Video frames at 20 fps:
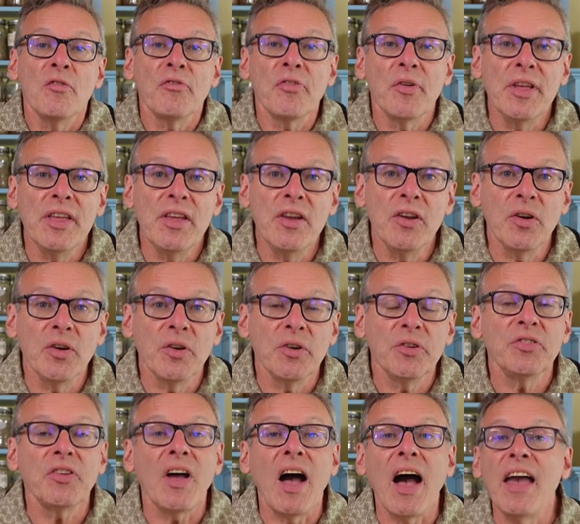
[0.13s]
For
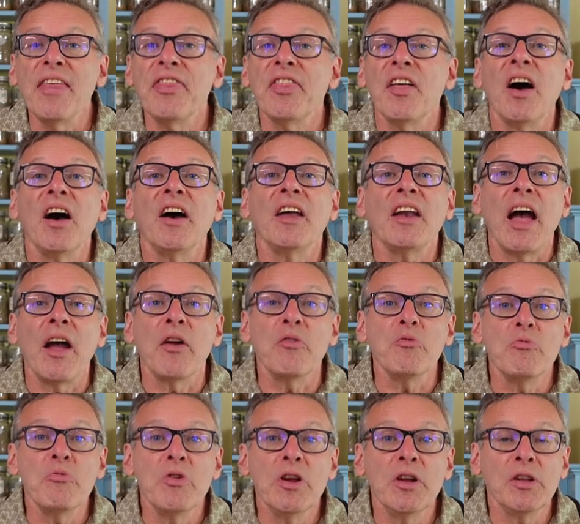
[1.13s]
years, I thought I
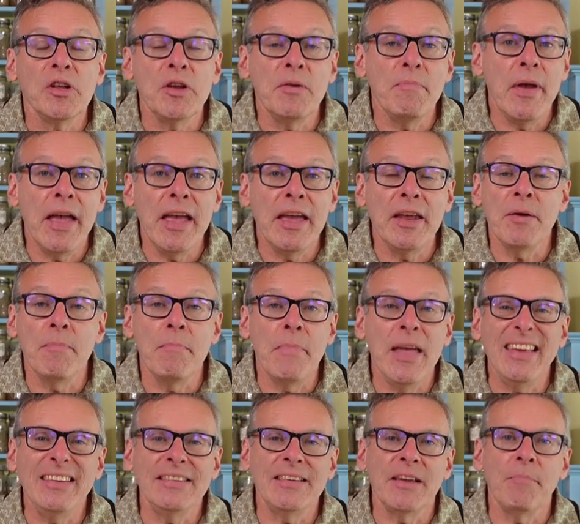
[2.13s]
really made
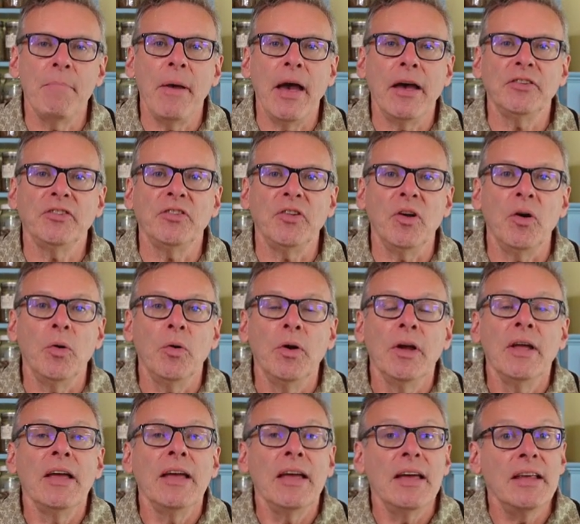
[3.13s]
amazing pesto
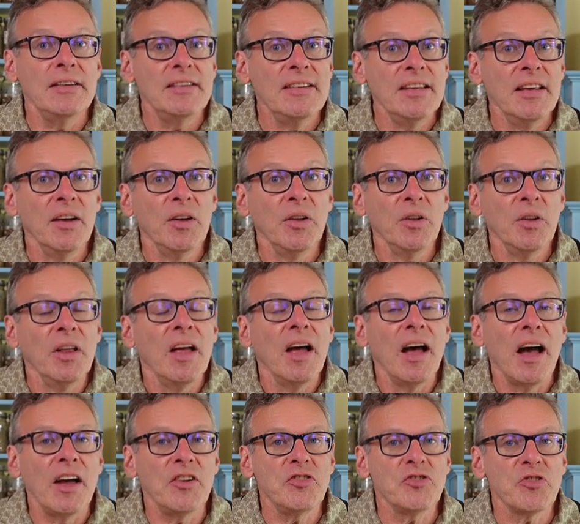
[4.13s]
until
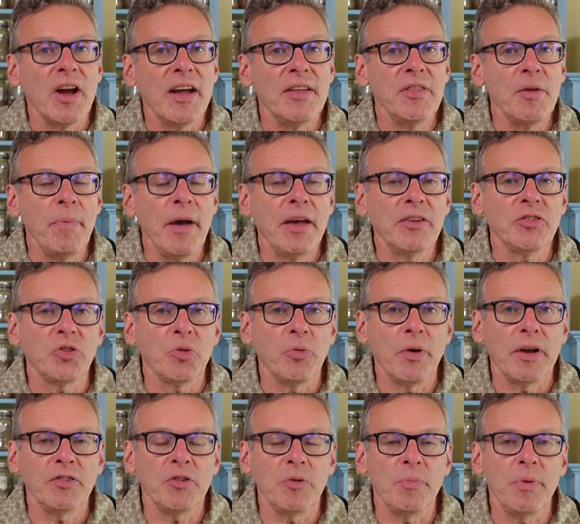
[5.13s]
I tried the pesto
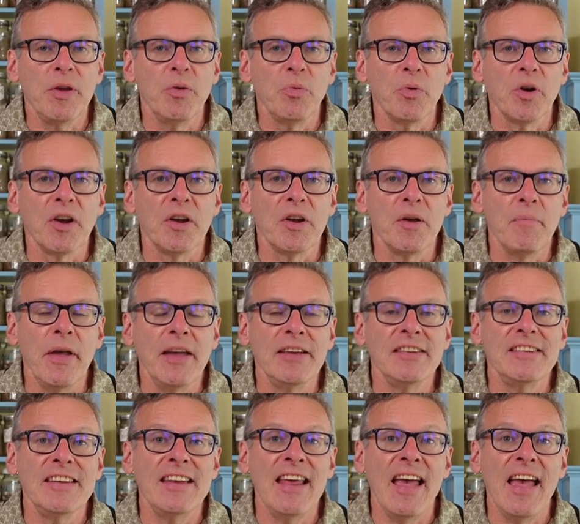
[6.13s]
recipe we're gonna make
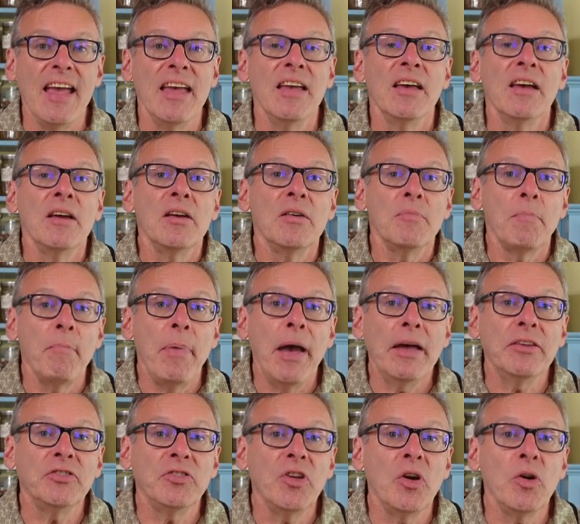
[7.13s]
today,
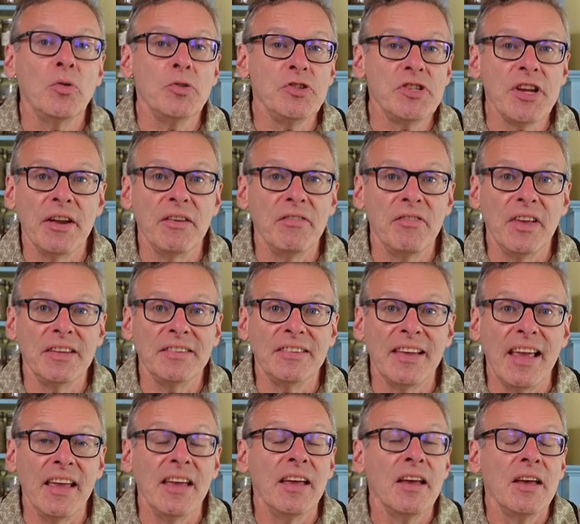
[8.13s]
pesto
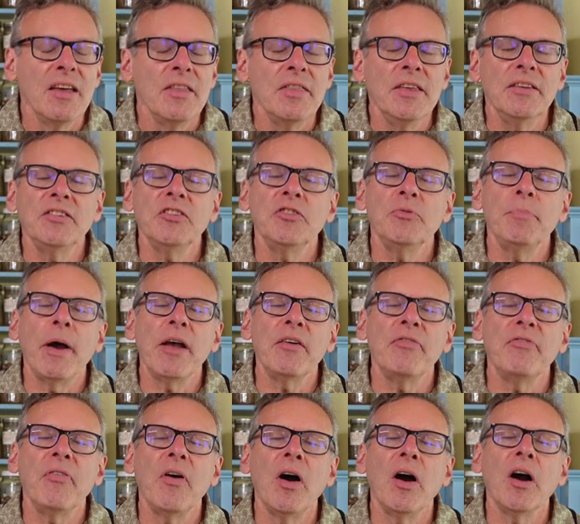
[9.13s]
Genovese. This is by
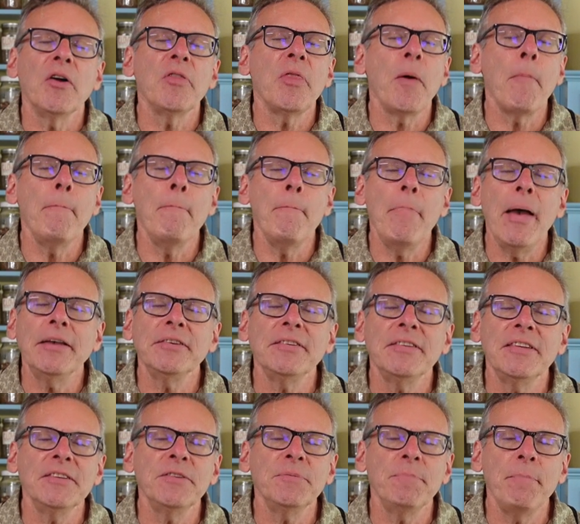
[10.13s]
far the
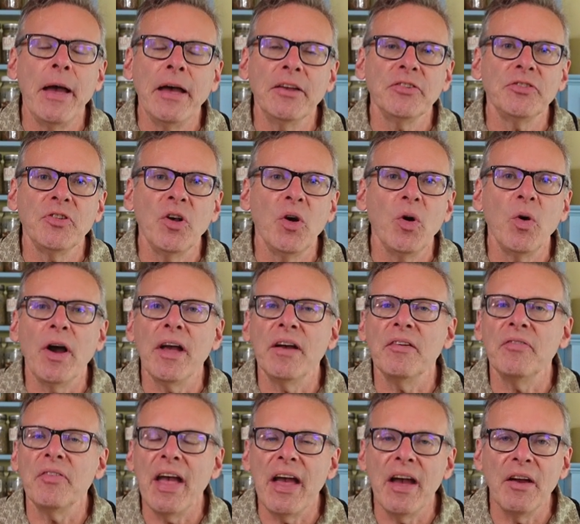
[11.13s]
bestest pesto I
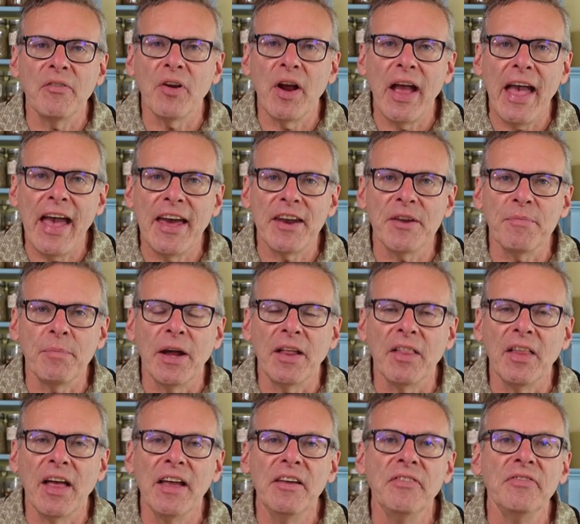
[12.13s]
have ever had in my
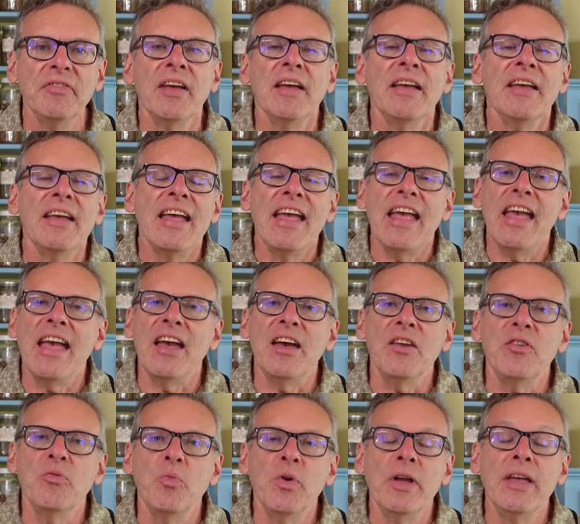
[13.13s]
life,
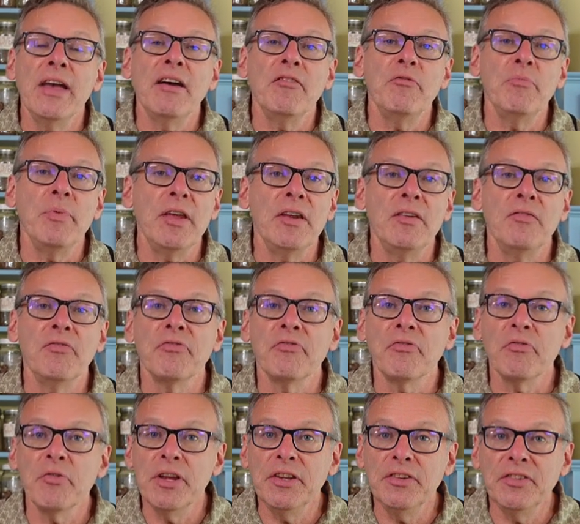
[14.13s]
and we have been
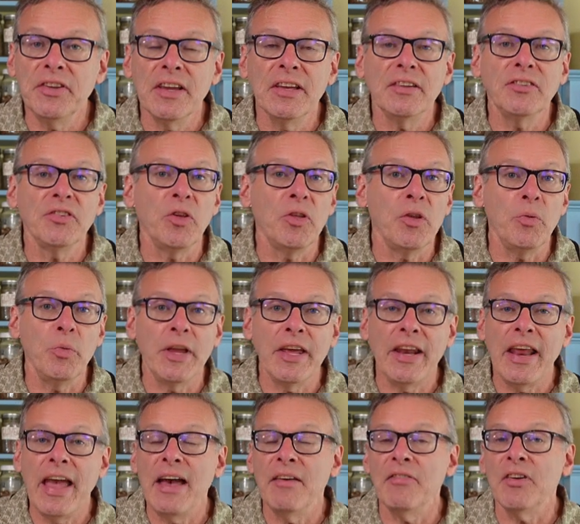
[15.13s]
freezing it so that we can
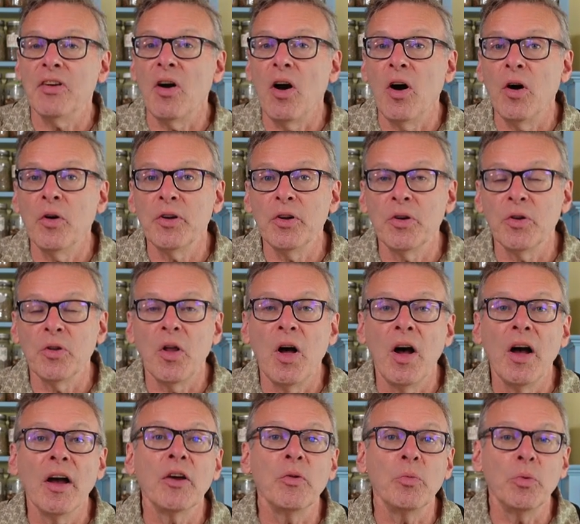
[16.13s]
have it all year
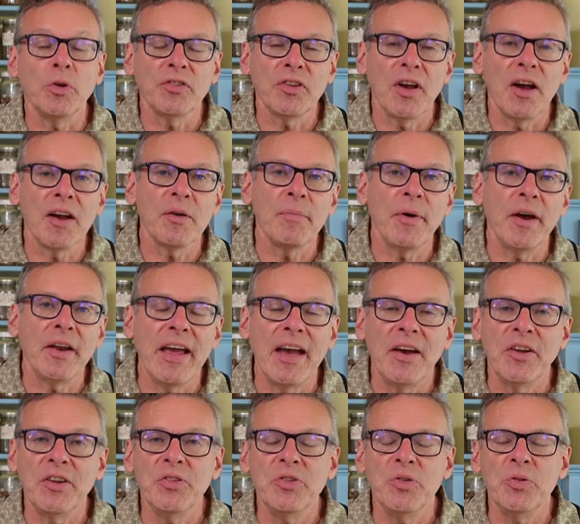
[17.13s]
long, and we'll talk about
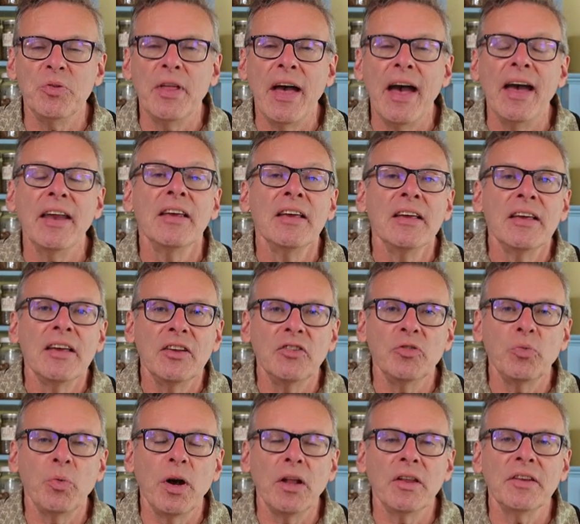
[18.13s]
how to do that
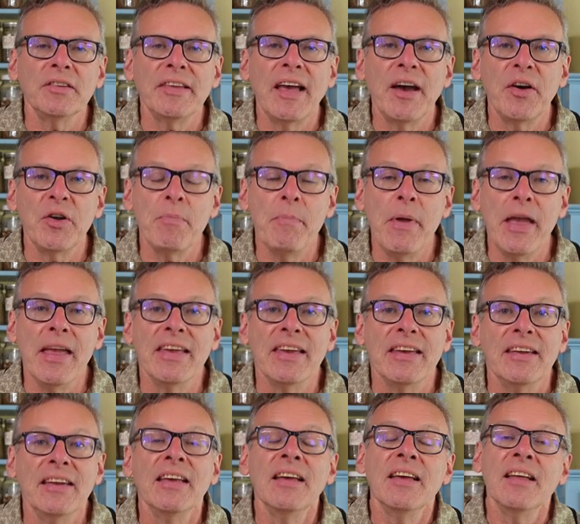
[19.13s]
as well as how to make
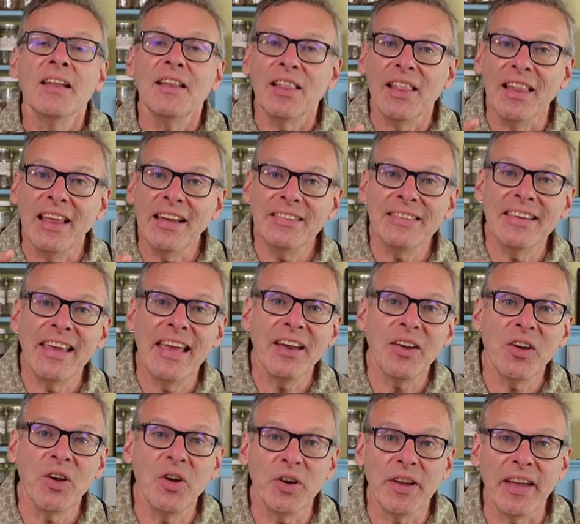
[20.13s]
it. Let's
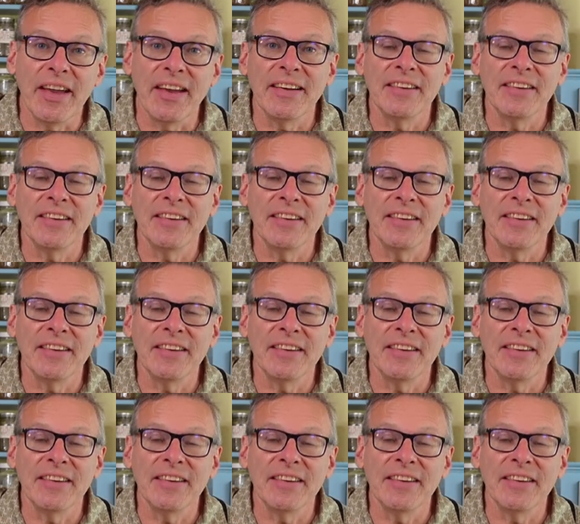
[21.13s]
get cooking.